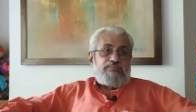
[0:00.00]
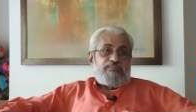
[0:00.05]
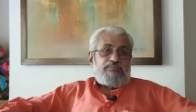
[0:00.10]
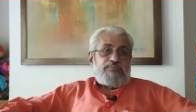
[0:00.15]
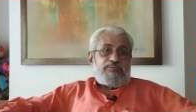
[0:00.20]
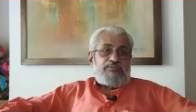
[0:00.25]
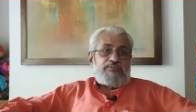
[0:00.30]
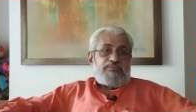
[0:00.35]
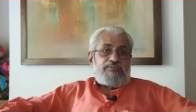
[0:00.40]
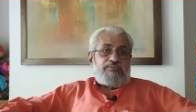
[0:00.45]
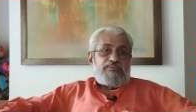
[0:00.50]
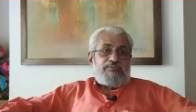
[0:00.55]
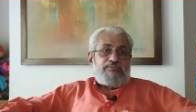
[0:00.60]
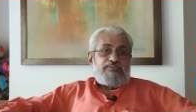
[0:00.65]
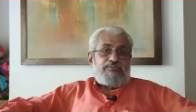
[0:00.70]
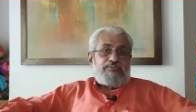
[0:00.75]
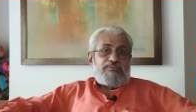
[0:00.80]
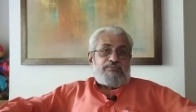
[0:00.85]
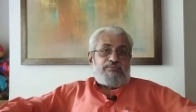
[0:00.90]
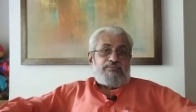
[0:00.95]
Hmm.
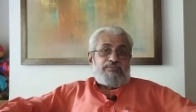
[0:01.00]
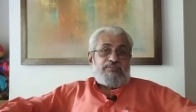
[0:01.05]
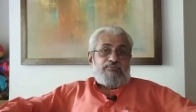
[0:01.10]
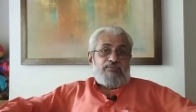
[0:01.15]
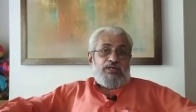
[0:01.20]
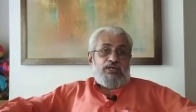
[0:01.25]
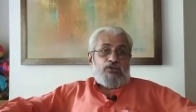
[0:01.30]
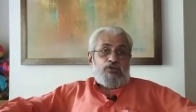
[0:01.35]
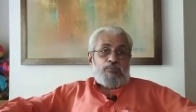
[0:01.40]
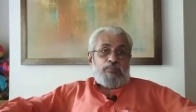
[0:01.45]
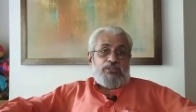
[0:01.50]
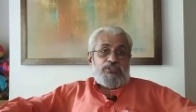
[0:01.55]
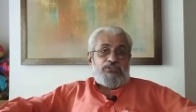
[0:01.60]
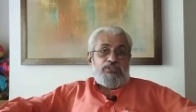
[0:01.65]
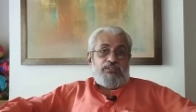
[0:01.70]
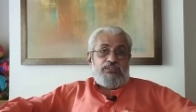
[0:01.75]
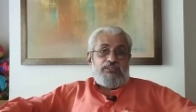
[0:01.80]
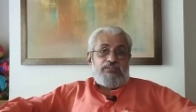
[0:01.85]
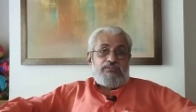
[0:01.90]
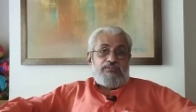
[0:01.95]
Why are you
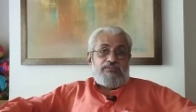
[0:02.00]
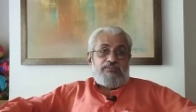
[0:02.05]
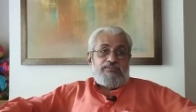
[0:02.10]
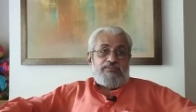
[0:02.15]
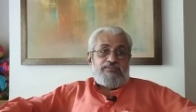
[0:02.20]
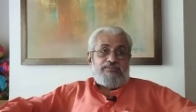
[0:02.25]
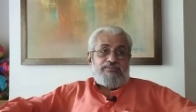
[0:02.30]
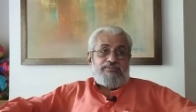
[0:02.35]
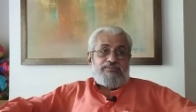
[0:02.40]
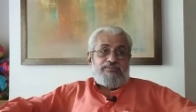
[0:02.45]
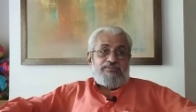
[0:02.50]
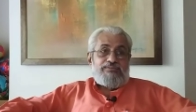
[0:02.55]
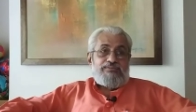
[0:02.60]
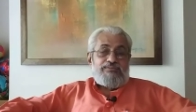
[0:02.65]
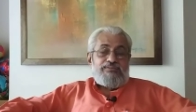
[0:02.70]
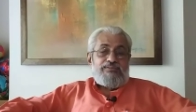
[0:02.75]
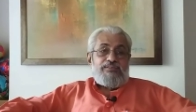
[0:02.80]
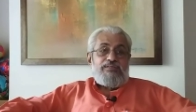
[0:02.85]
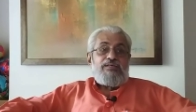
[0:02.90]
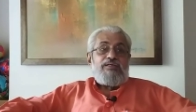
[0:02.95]
mentioning it?
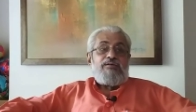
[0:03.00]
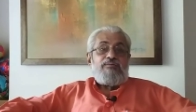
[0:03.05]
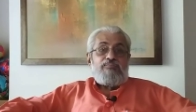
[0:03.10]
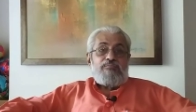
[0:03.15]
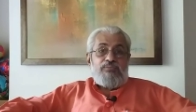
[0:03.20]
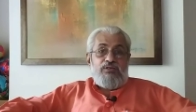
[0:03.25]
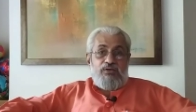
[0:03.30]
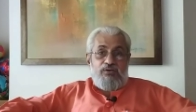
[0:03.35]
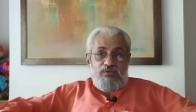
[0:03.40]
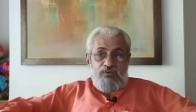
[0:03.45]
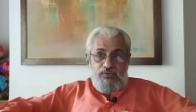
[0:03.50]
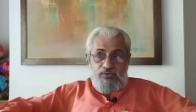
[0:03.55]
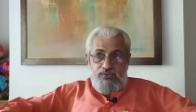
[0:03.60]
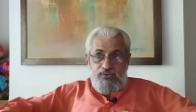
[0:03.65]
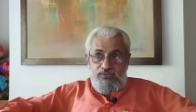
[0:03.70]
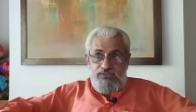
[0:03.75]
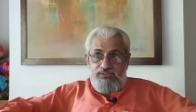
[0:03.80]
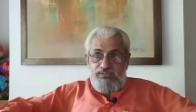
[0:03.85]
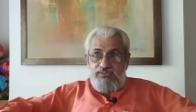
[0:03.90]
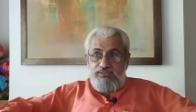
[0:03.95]

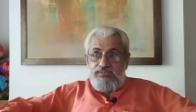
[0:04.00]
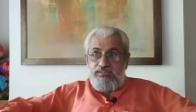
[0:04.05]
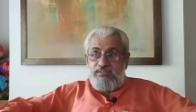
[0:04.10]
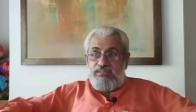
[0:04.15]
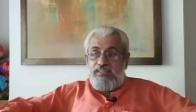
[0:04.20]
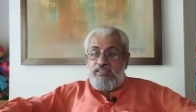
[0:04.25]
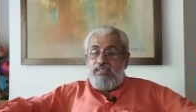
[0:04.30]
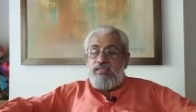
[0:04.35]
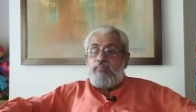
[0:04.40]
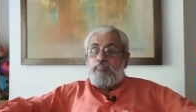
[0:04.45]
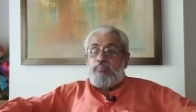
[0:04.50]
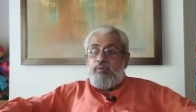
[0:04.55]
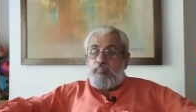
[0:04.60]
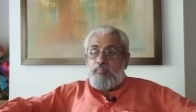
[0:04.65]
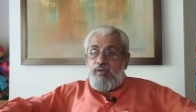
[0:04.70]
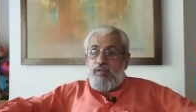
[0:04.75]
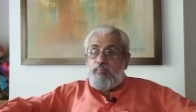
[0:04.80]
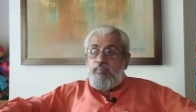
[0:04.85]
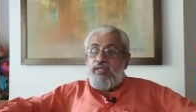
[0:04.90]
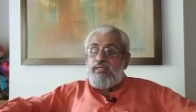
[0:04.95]
Because
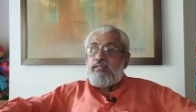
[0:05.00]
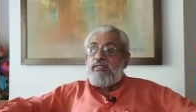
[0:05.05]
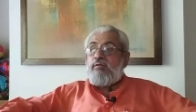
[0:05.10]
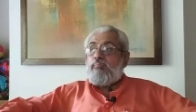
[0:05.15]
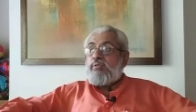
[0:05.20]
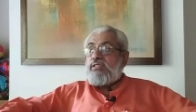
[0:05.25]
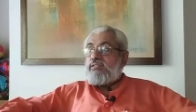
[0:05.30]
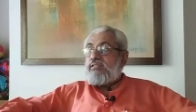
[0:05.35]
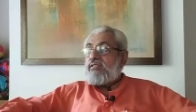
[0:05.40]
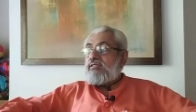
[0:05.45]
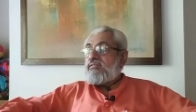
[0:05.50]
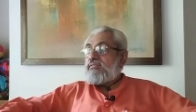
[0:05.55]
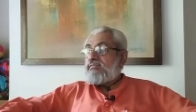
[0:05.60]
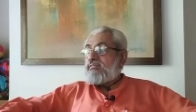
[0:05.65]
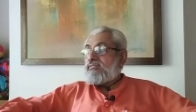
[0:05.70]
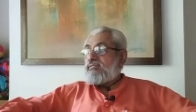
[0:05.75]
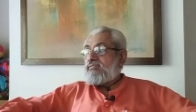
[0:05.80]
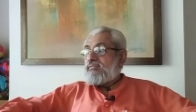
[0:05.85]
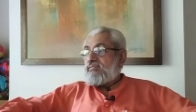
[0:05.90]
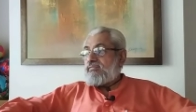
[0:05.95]
People have made it a big thing.
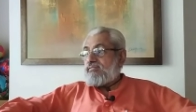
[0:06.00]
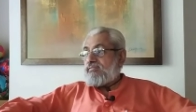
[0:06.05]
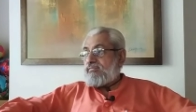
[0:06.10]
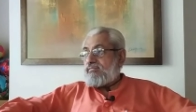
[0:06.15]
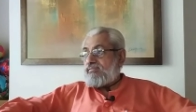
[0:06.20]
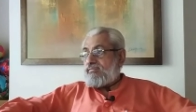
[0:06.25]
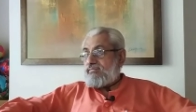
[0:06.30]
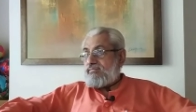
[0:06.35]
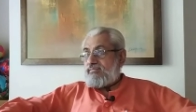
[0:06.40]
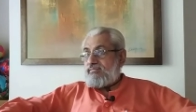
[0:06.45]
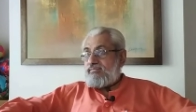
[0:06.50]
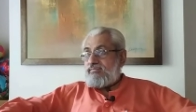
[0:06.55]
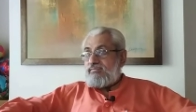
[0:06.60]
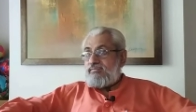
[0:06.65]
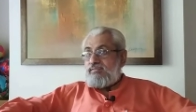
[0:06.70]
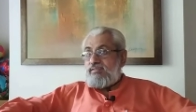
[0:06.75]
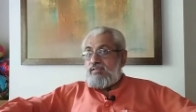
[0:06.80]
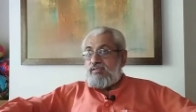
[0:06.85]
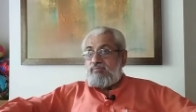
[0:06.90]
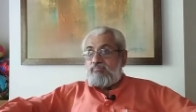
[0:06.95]

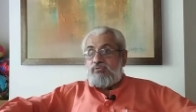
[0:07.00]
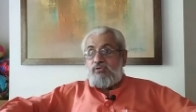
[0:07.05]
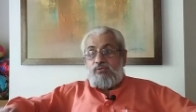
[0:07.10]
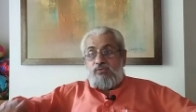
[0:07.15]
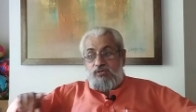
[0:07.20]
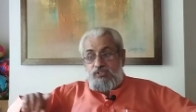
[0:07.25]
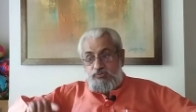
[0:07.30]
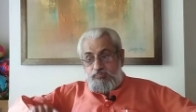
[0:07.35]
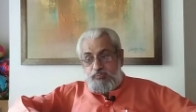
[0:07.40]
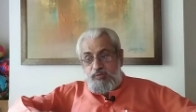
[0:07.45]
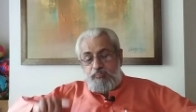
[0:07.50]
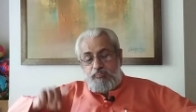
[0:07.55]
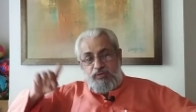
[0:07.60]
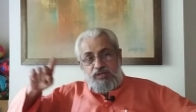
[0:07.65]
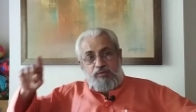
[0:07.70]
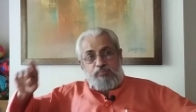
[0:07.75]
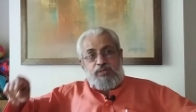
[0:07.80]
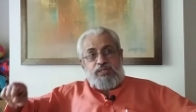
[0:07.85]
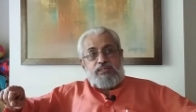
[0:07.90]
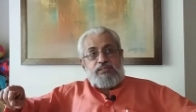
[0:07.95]
Because people
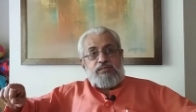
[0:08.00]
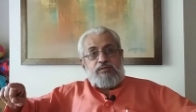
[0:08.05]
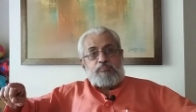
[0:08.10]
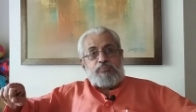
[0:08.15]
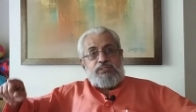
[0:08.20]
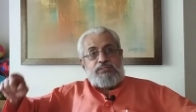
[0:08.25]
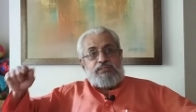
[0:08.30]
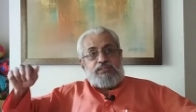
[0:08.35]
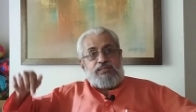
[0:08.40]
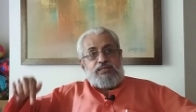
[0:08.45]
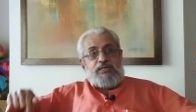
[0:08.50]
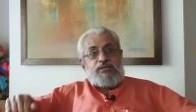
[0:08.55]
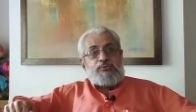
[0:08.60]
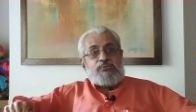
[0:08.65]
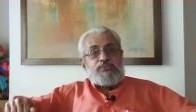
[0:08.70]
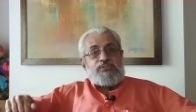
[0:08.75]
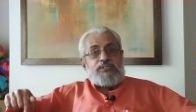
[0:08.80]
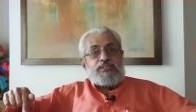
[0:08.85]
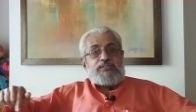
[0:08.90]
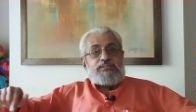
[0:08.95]
have made it a big thing, I have to
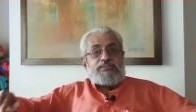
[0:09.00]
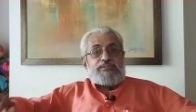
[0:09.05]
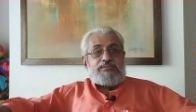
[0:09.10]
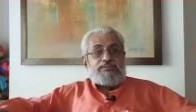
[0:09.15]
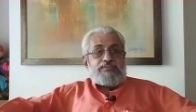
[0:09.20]
say it.